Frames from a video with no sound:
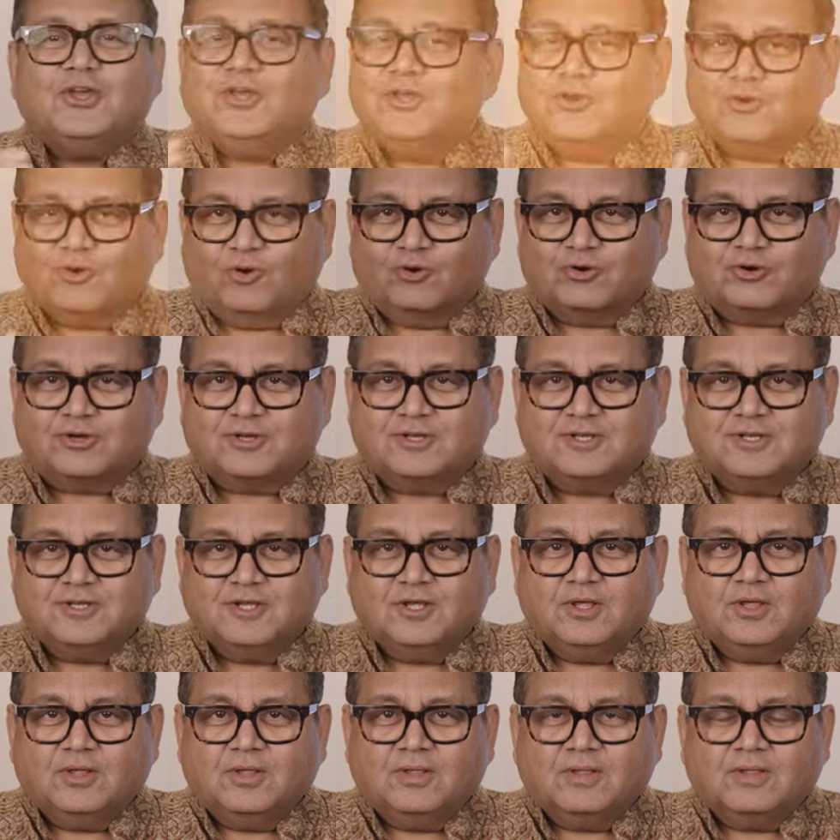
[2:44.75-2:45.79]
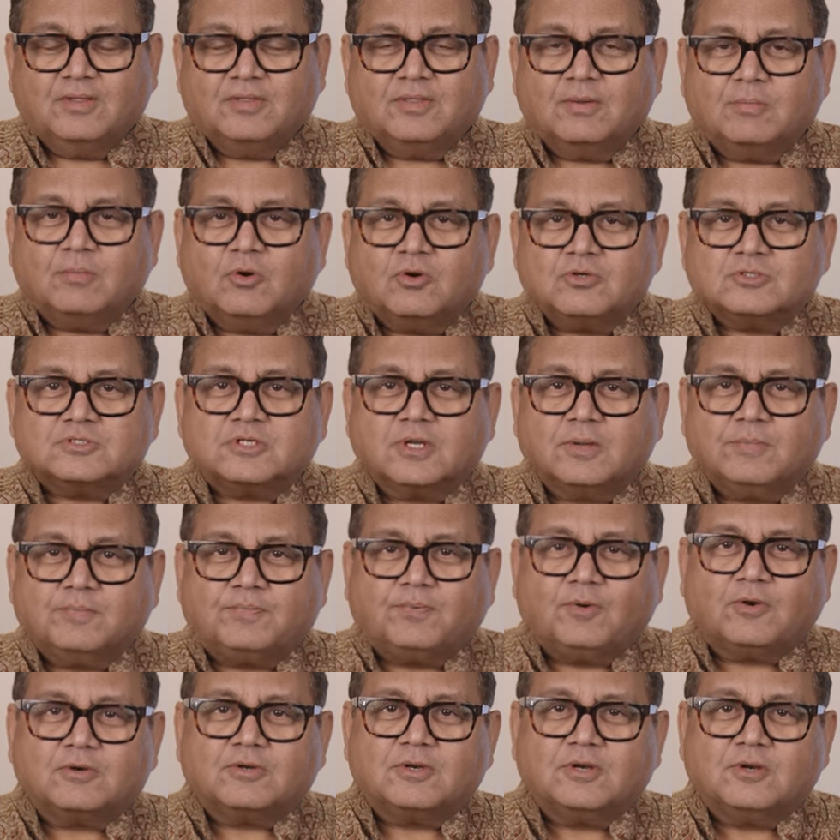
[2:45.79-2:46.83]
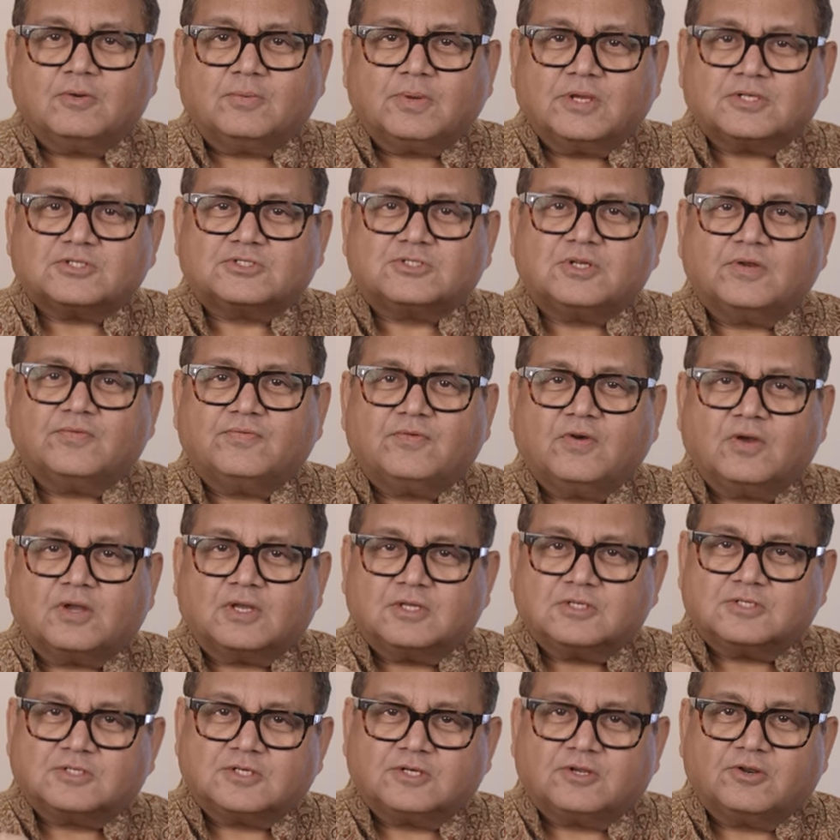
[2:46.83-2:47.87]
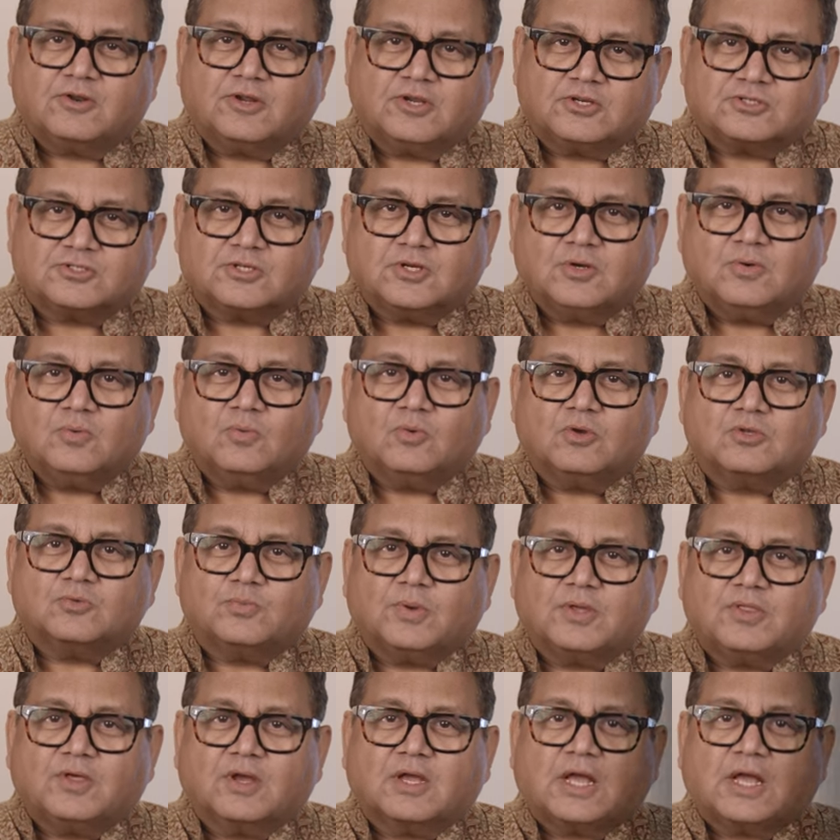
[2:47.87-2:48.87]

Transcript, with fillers: He wrote, The most important question for consideration was whether